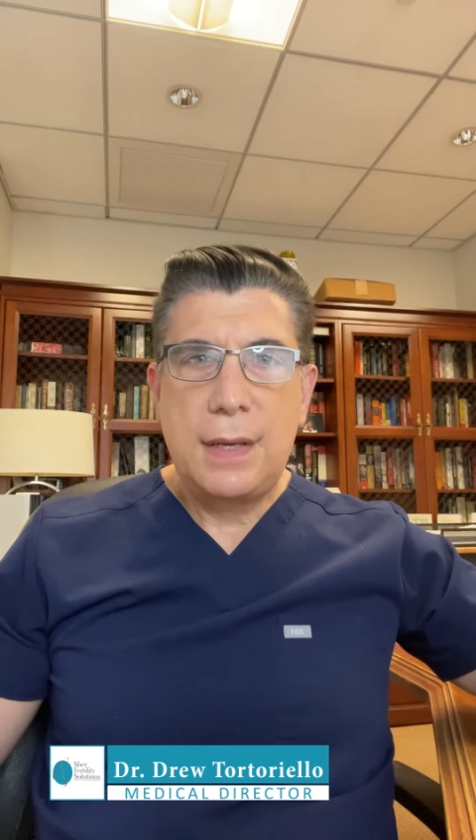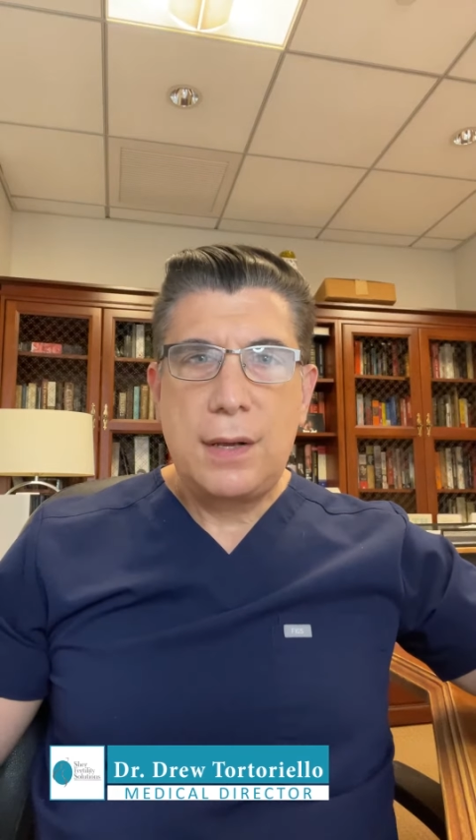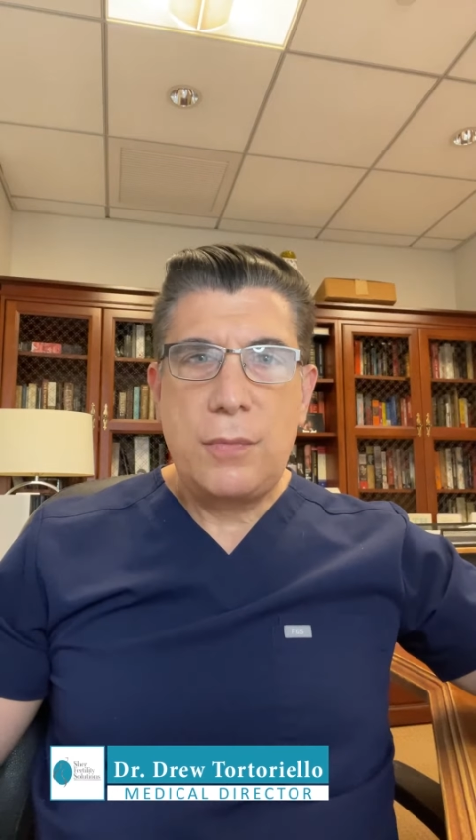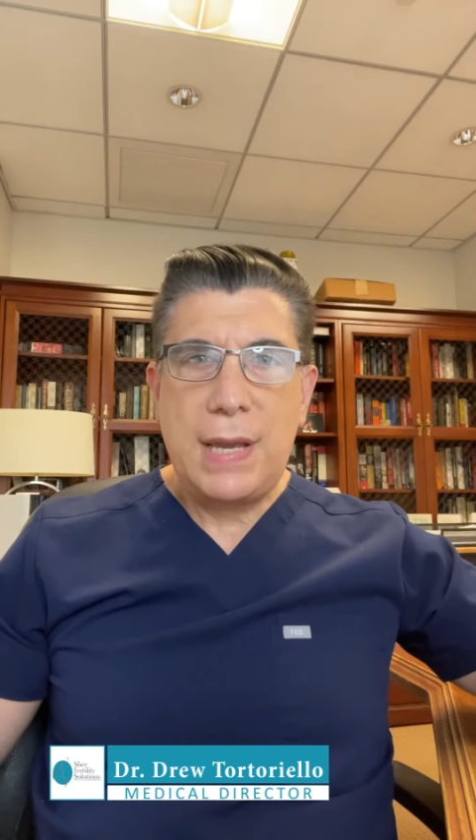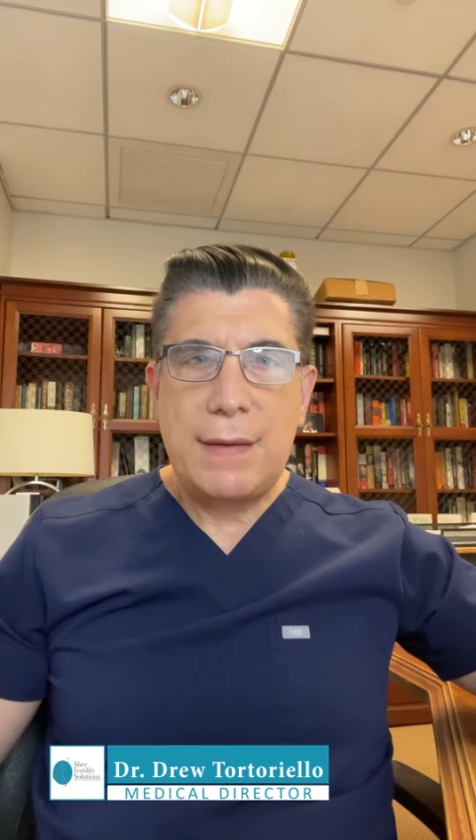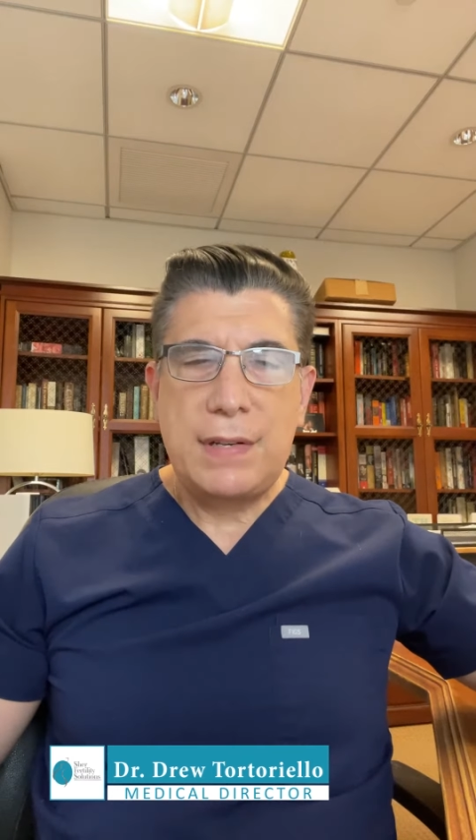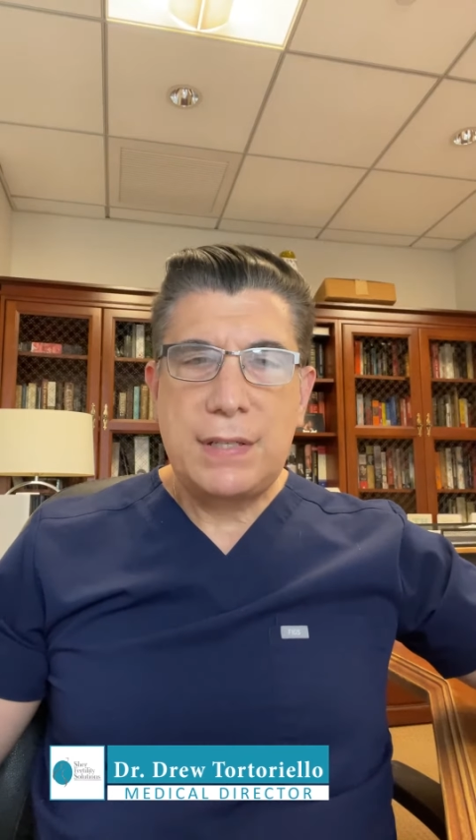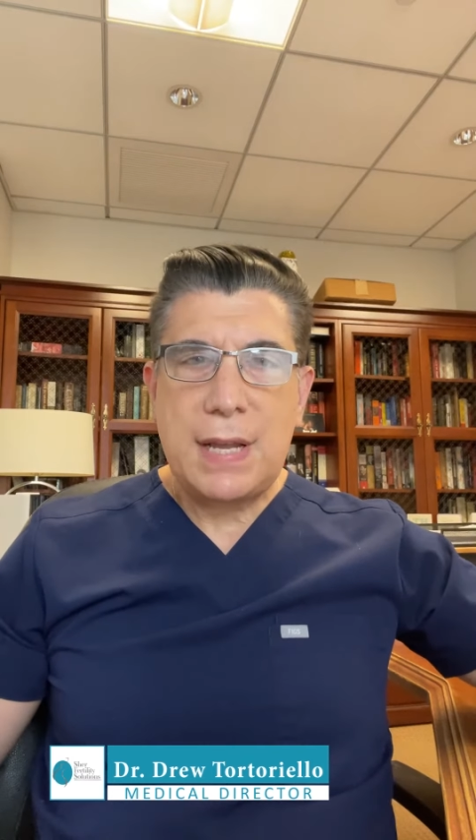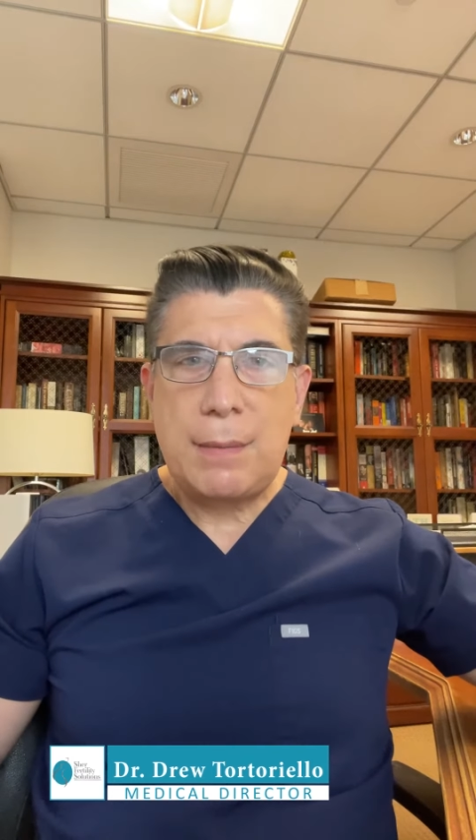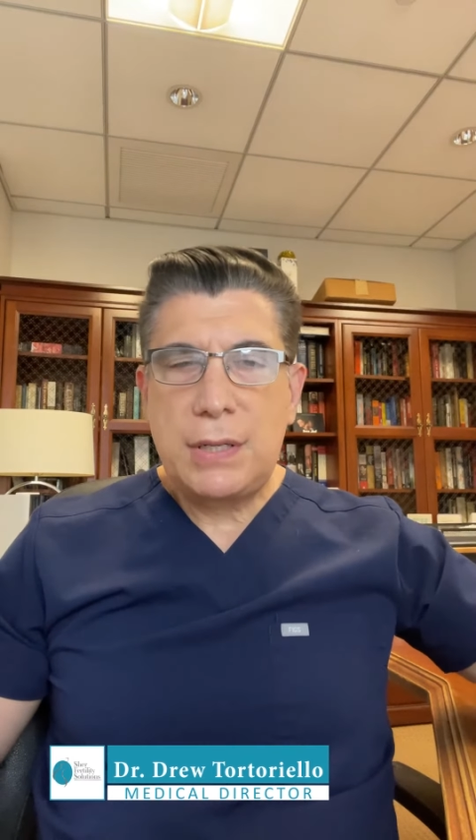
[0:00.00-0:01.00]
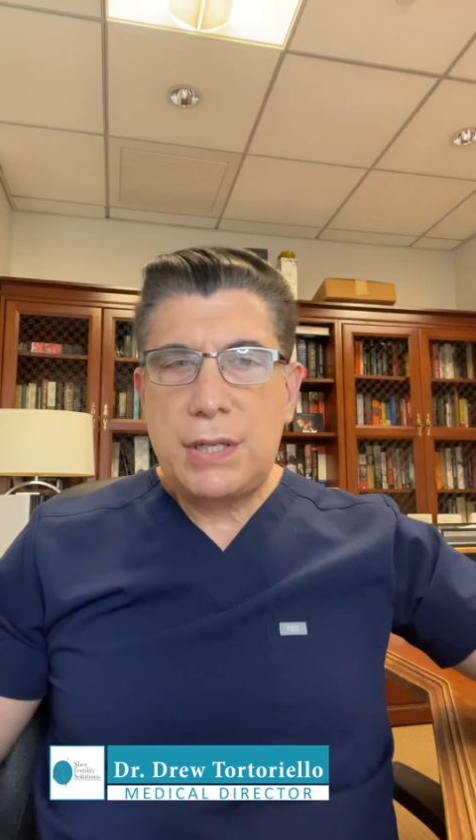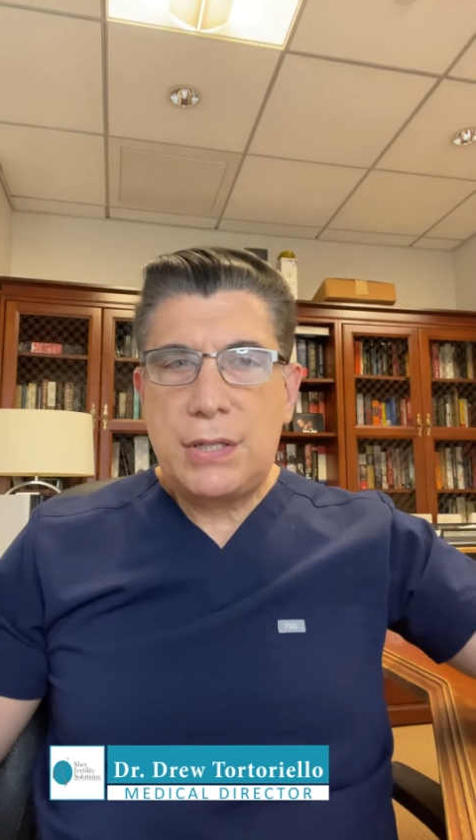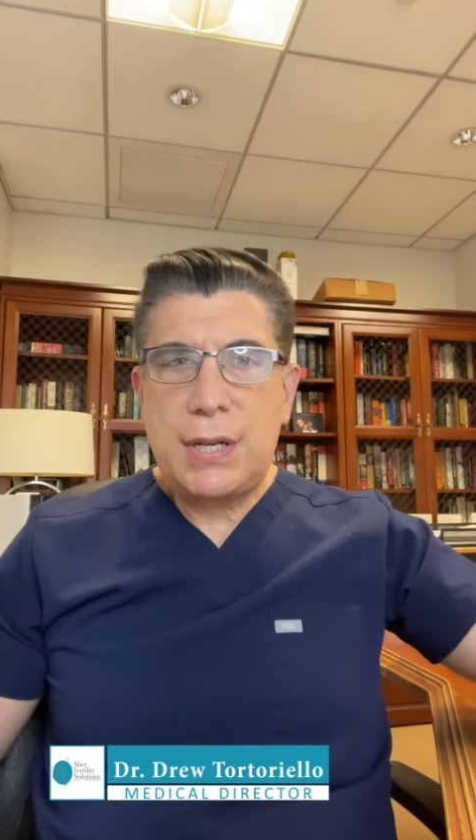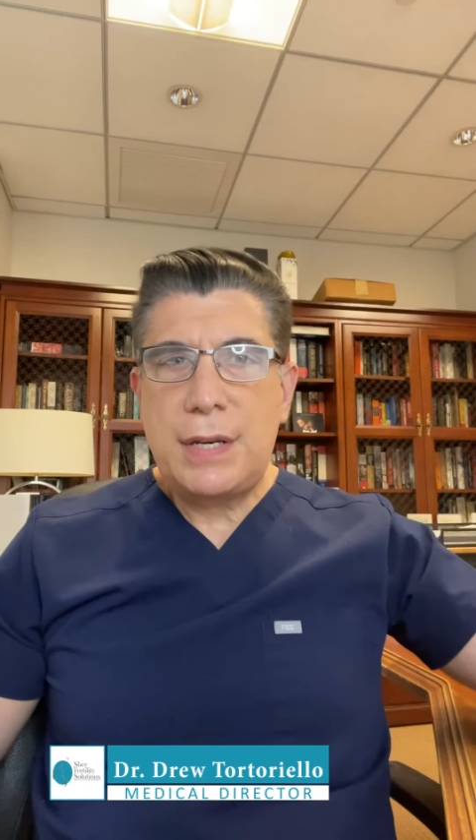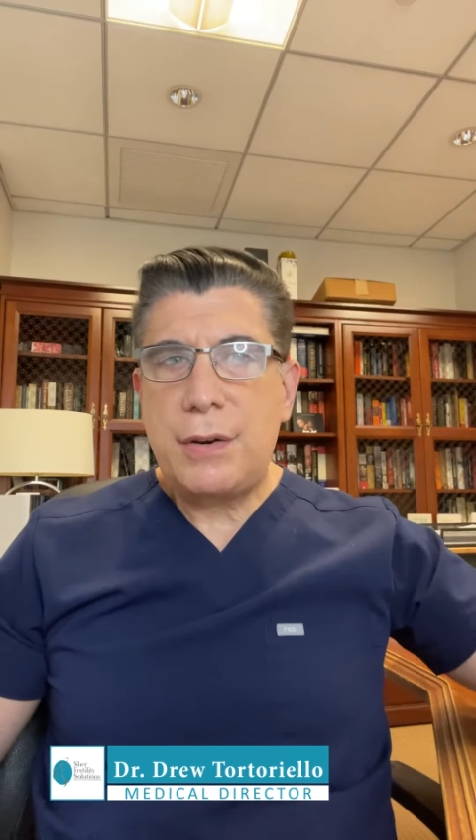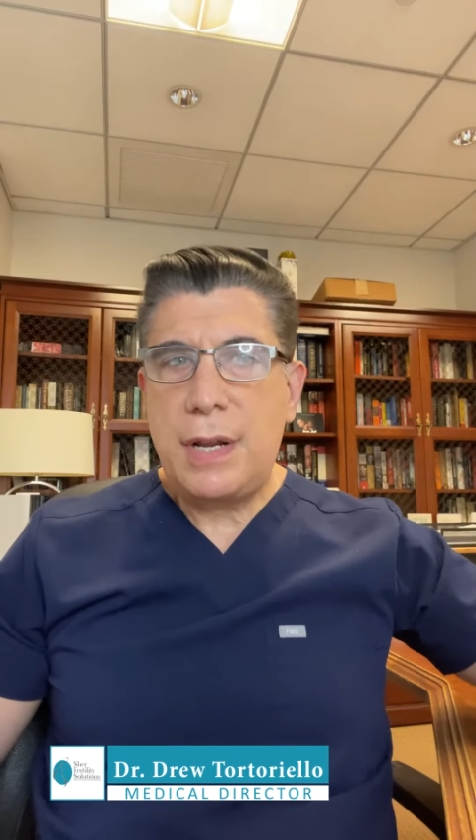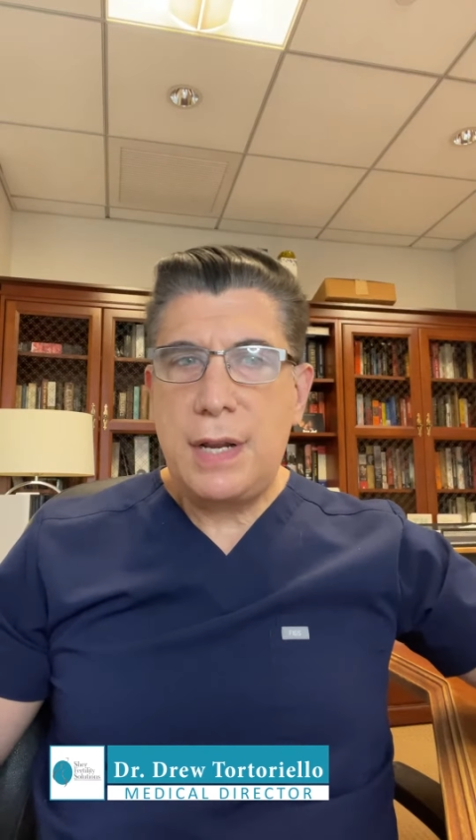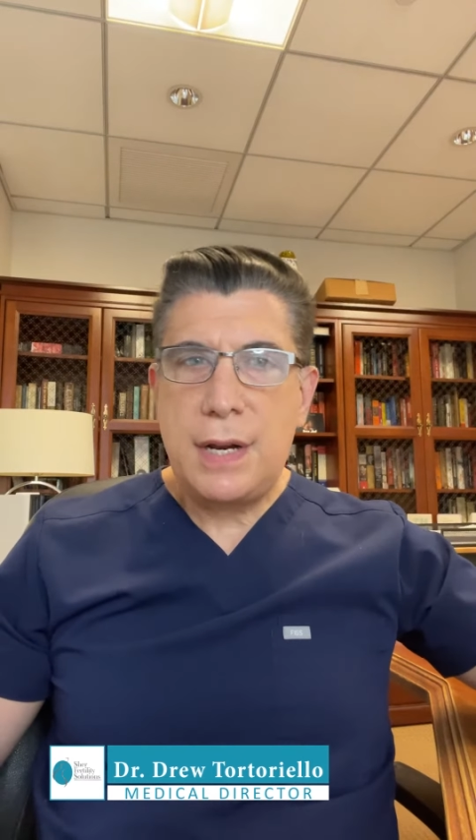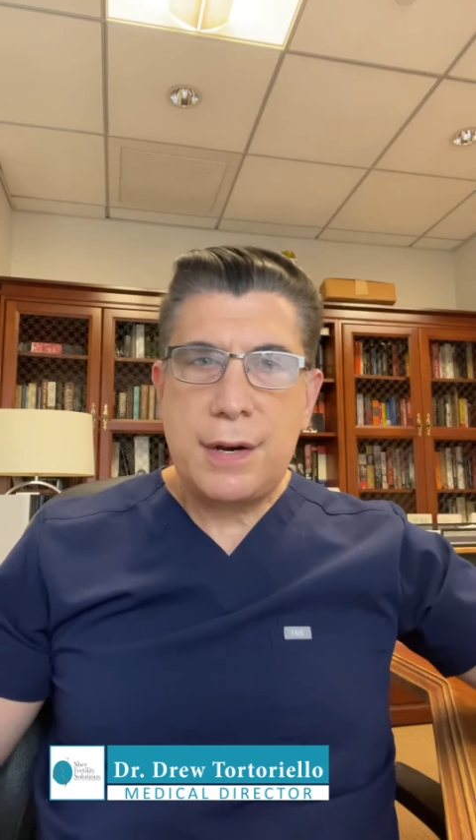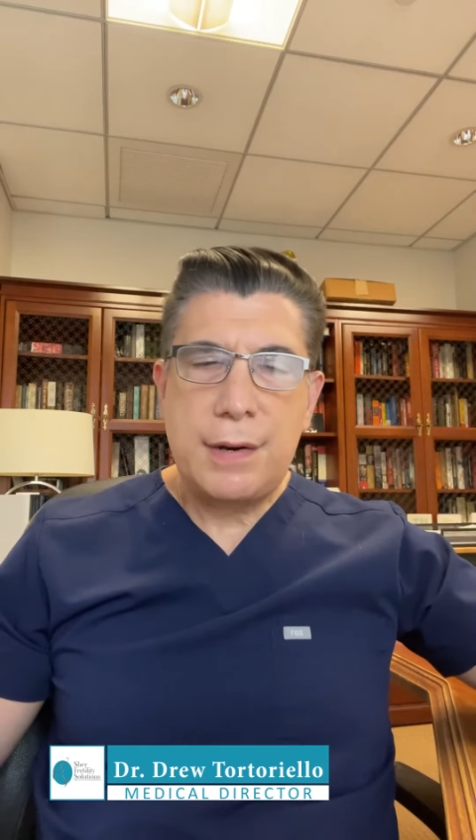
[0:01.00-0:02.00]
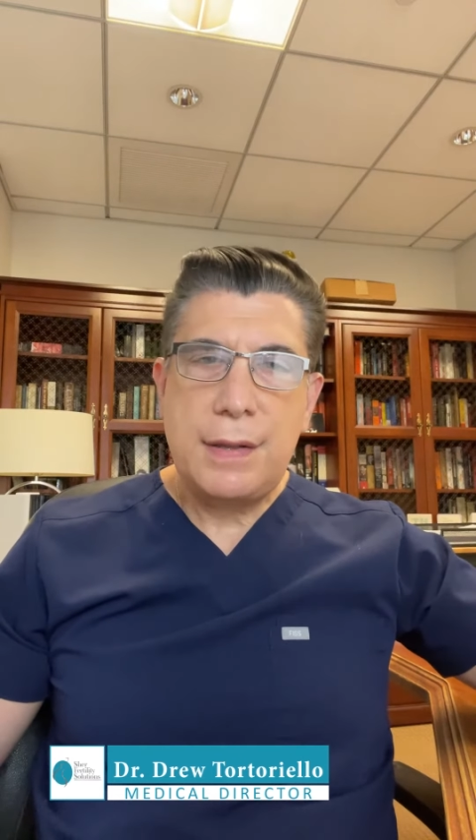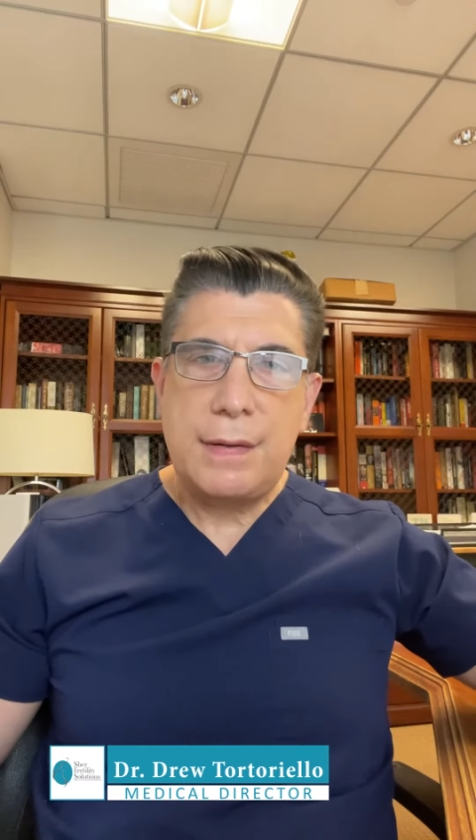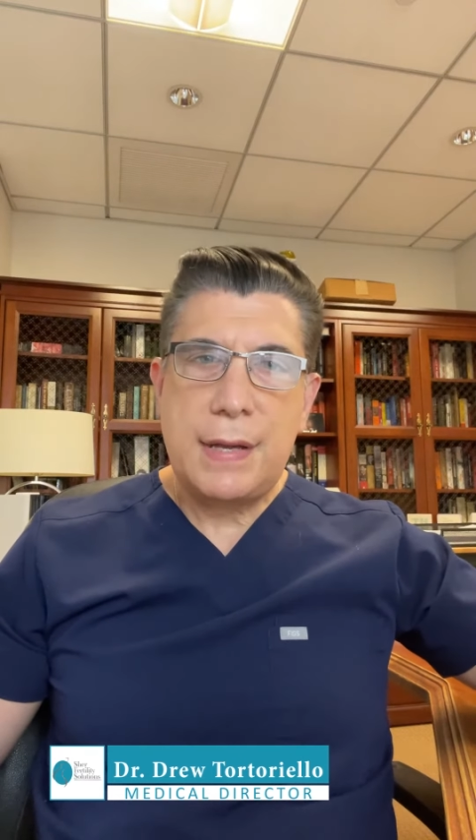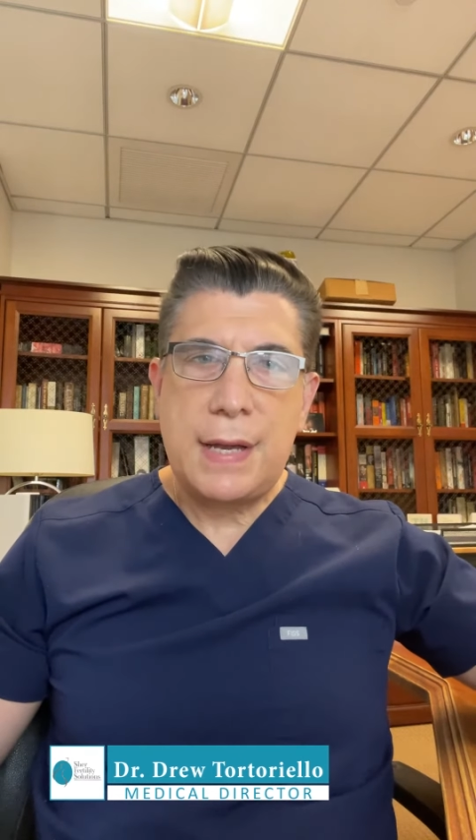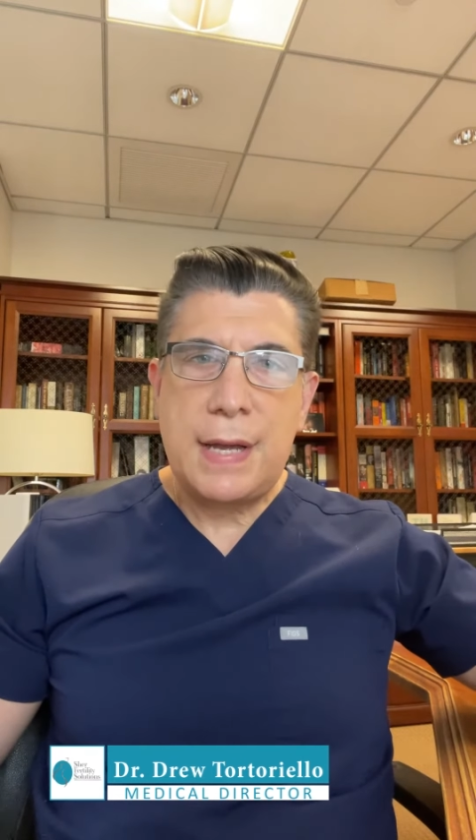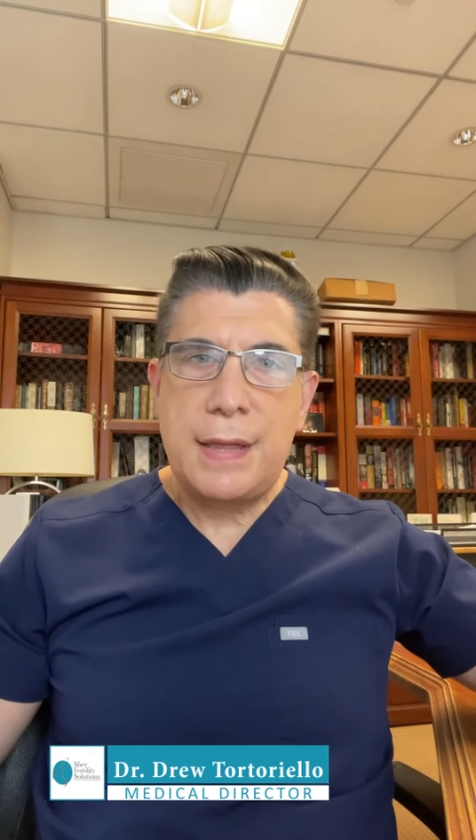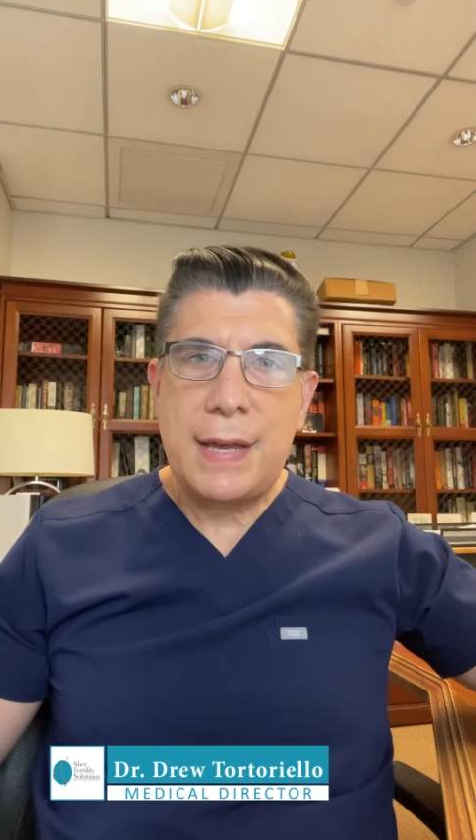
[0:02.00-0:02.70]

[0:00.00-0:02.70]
We have established a center here uh,